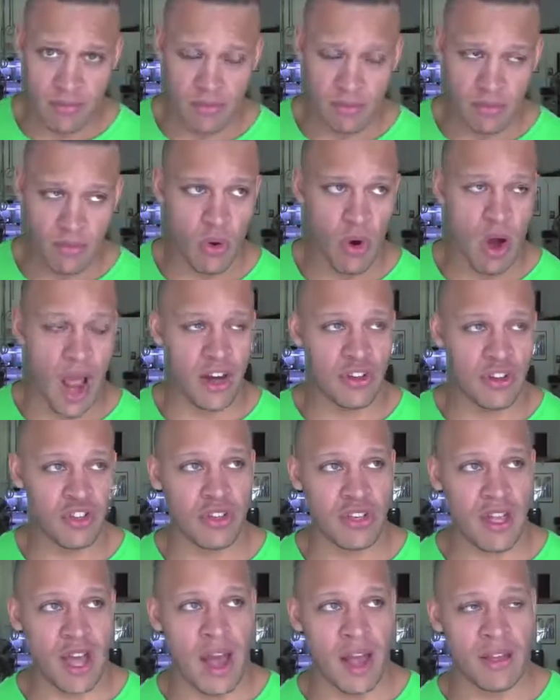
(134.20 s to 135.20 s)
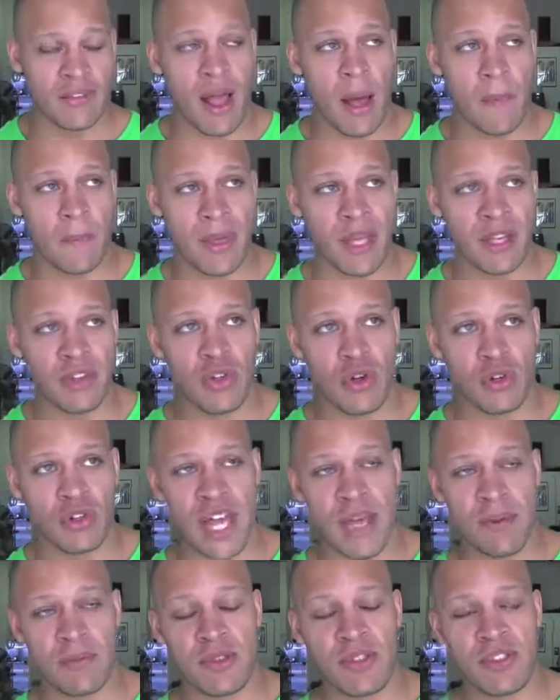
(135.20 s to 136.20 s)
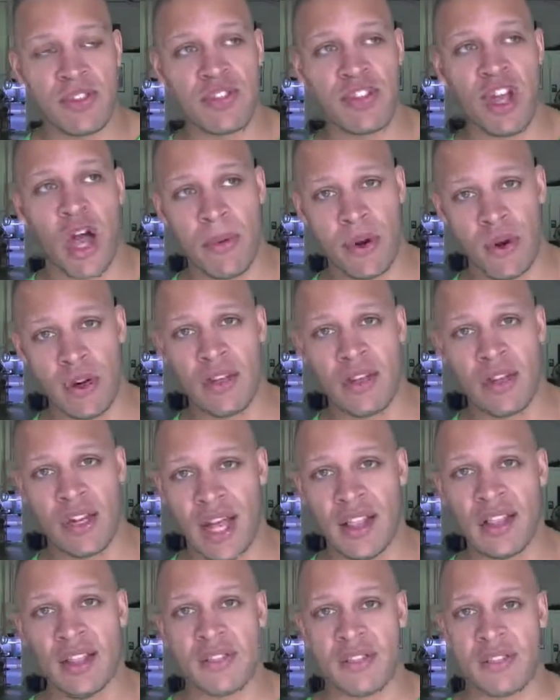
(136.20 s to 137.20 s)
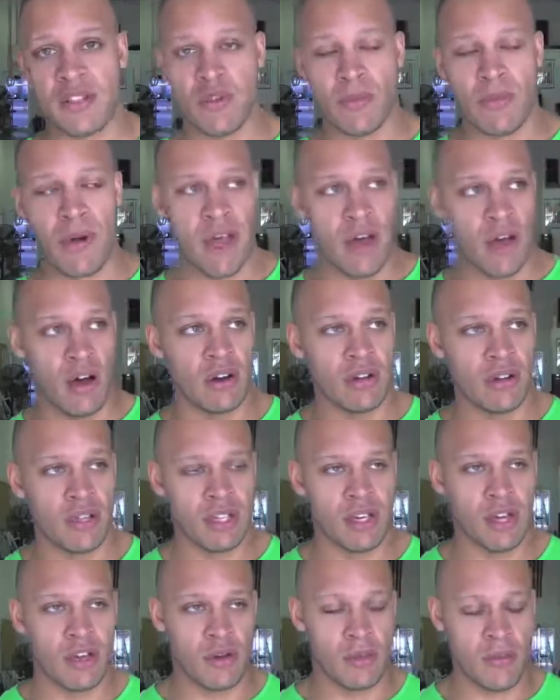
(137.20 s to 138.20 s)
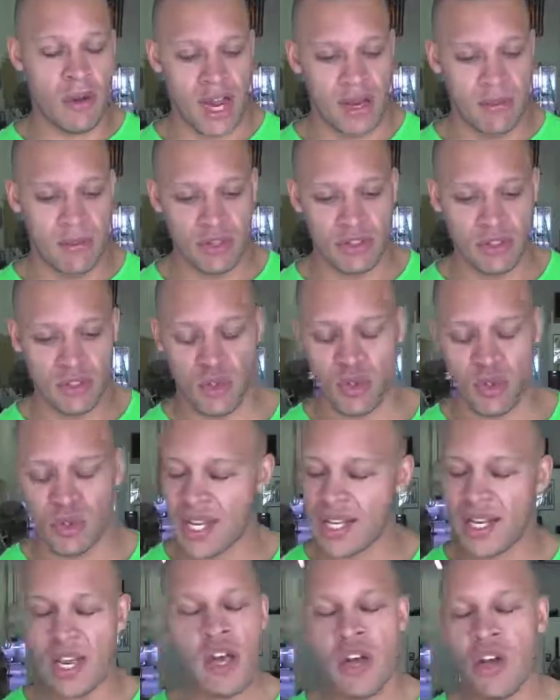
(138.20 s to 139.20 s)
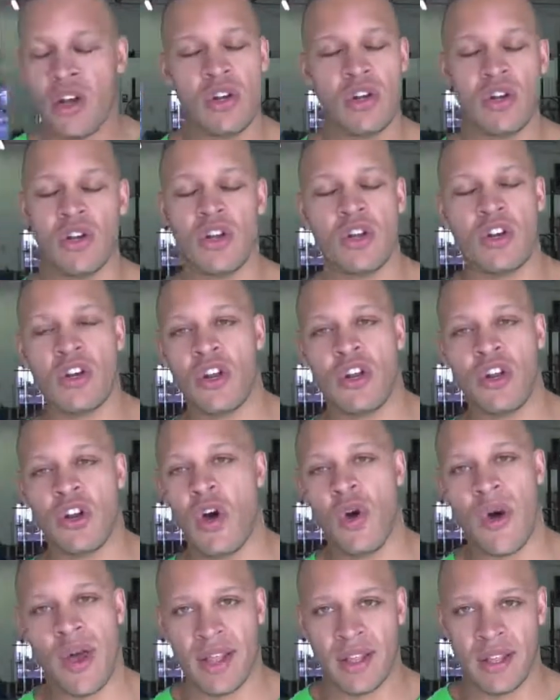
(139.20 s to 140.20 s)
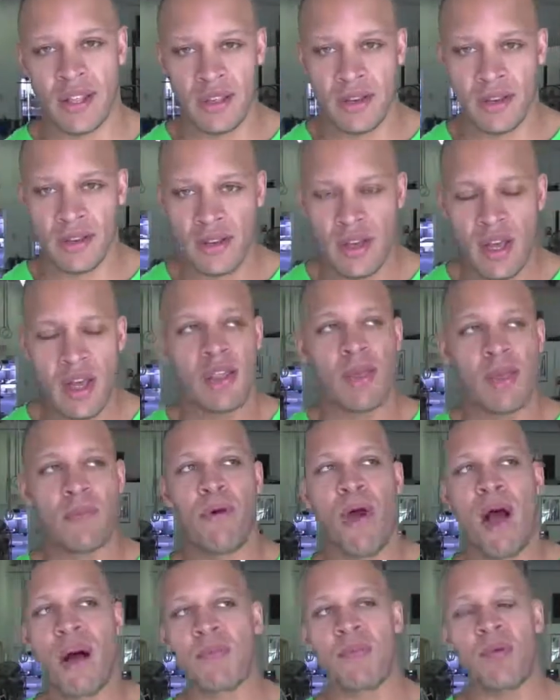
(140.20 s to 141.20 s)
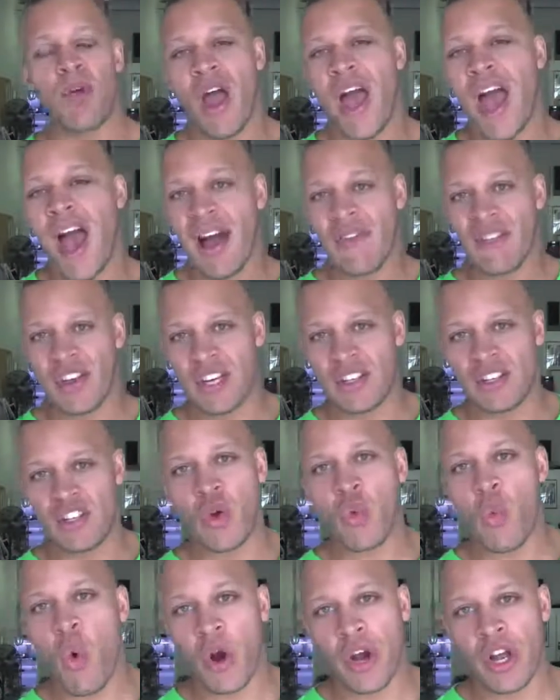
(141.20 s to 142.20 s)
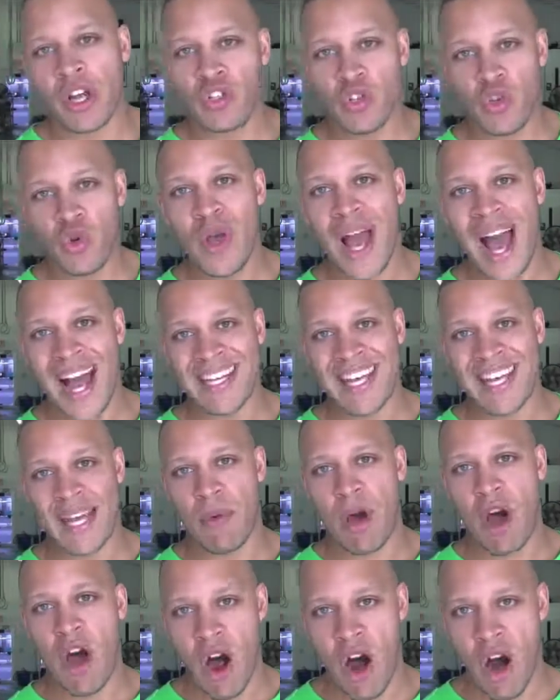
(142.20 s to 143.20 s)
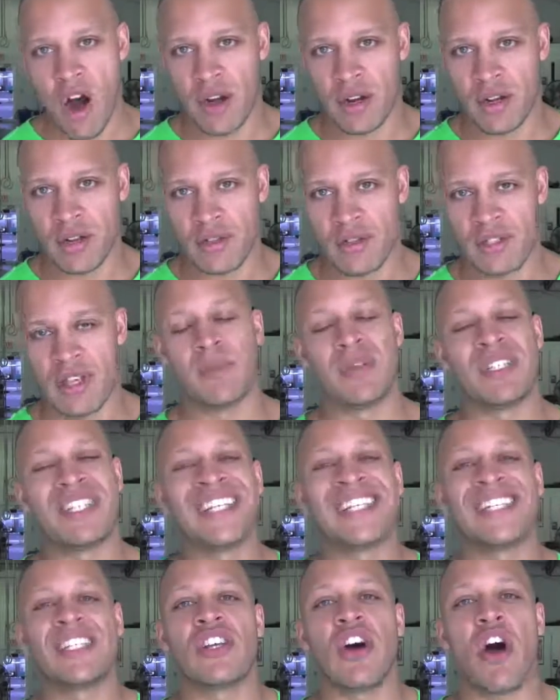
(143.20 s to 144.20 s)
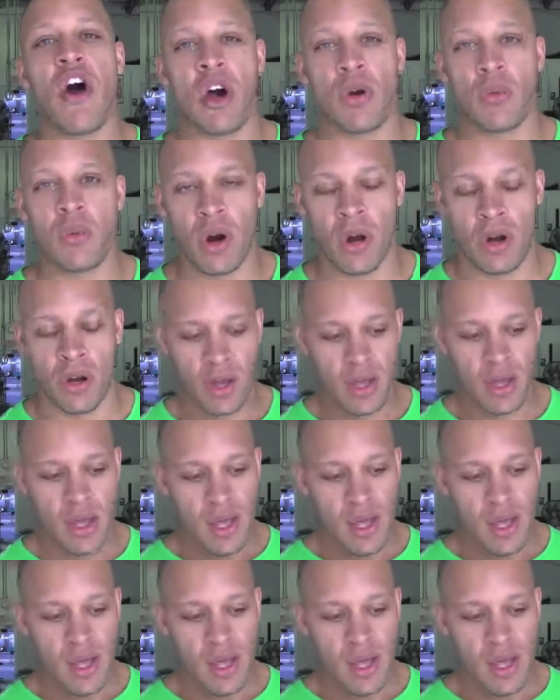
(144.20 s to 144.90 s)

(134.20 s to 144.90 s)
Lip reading: or actually I stopped being so damn stubborn, and I listened to my uncle and other bodybuilders who said, no, Elliot. The problem you're having is you're working too goddamn hard. See, I'm addicted to hard work.